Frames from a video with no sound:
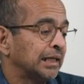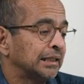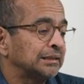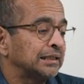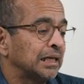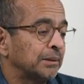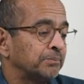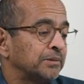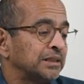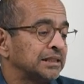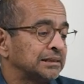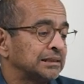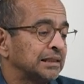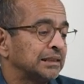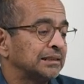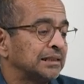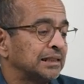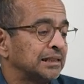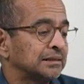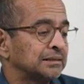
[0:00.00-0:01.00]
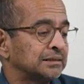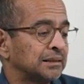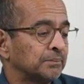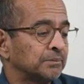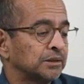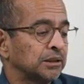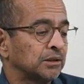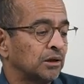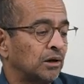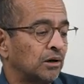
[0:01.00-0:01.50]
and that means that there is
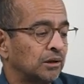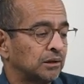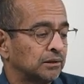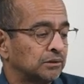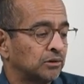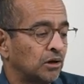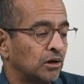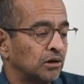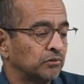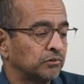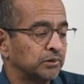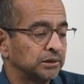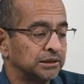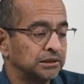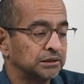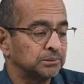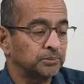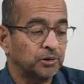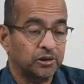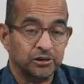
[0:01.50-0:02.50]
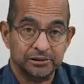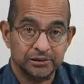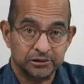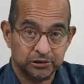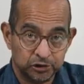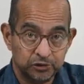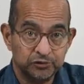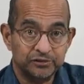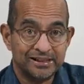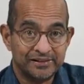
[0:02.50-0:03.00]
something wrong with this model.
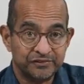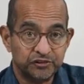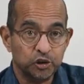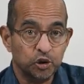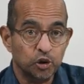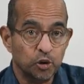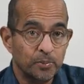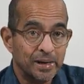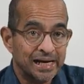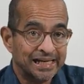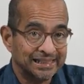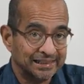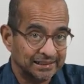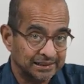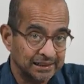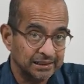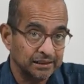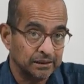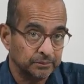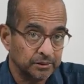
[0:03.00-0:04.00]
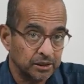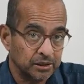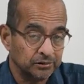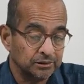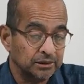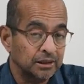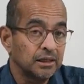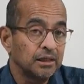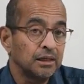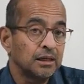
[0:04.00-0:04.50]
So you would have to go back and think about
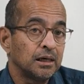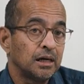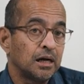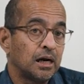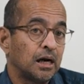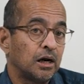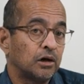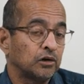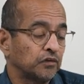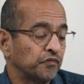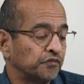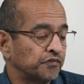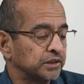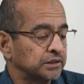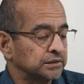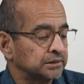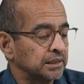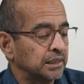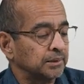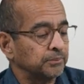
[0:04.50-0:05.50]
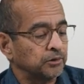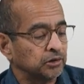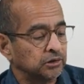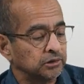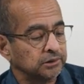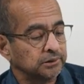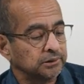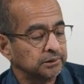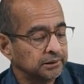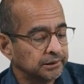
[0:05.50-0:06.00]
how to fix that
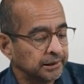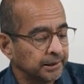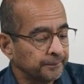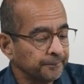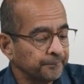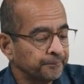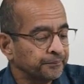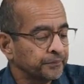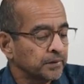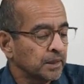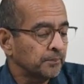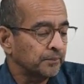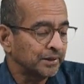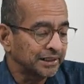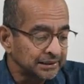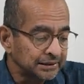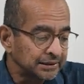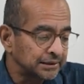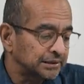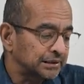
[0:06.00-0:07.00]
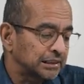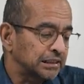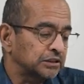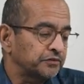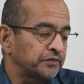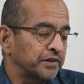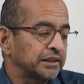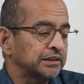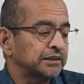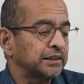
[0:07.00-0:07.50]
model. Okay, but in this case,
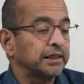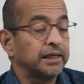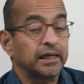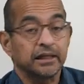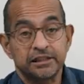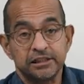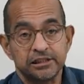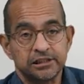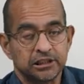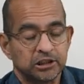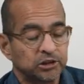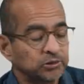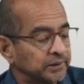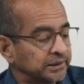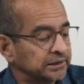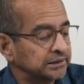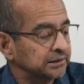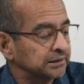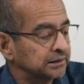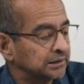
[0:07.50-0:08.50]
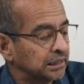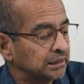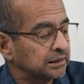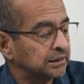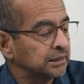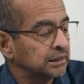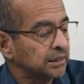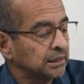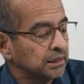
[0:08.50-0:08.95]
we're in the lucky situation that